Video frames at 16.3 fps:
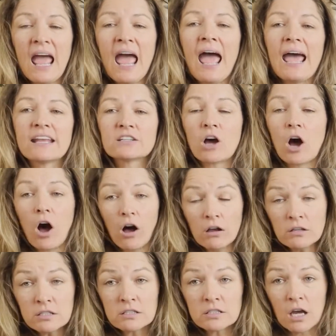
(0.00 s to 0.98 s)
and
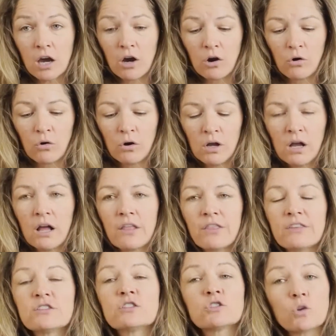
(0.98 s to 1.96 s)
also the
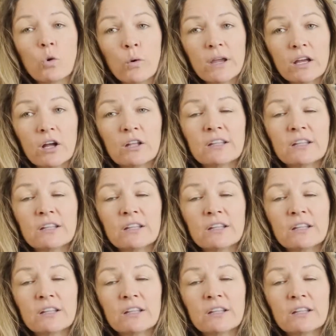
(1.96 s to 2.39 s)
soil,